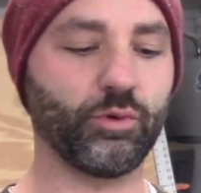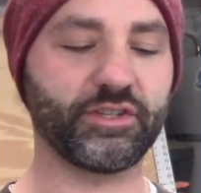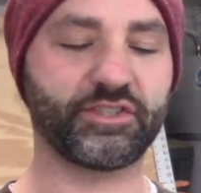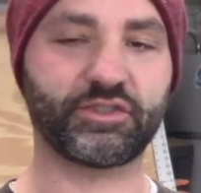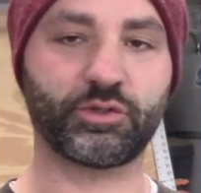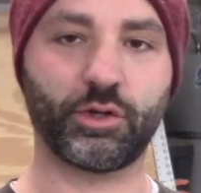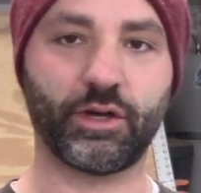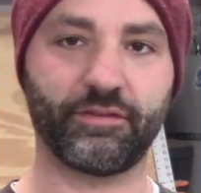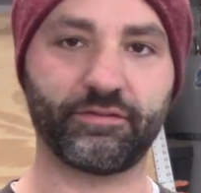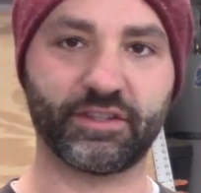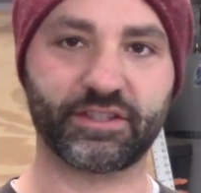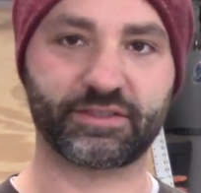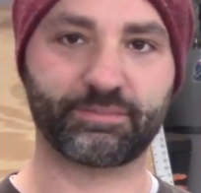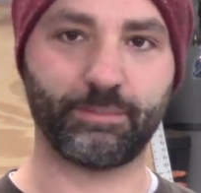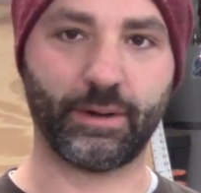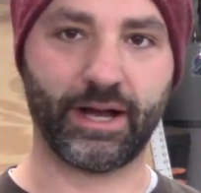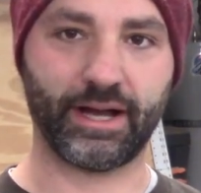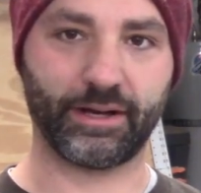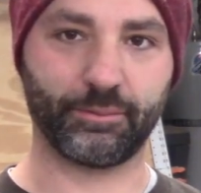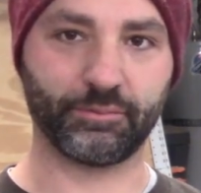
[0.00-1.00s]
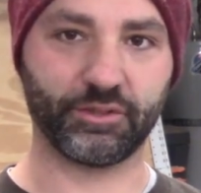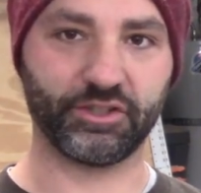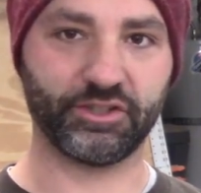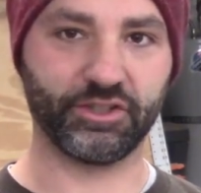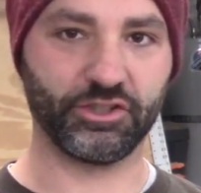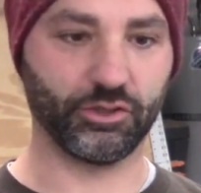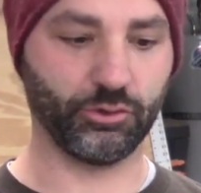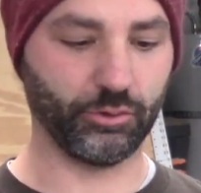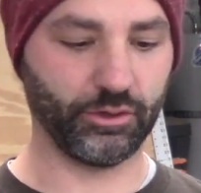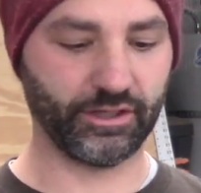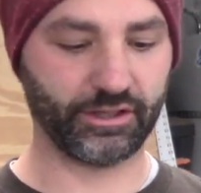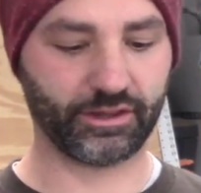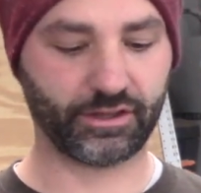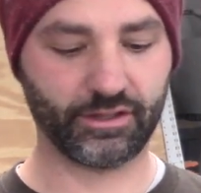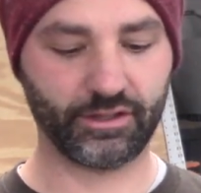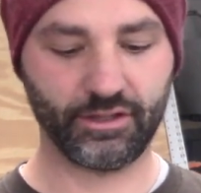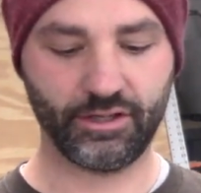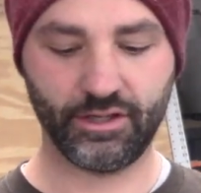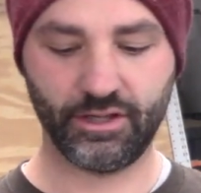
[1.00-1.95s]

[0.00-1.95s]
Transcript: we still have this bottom to deal with,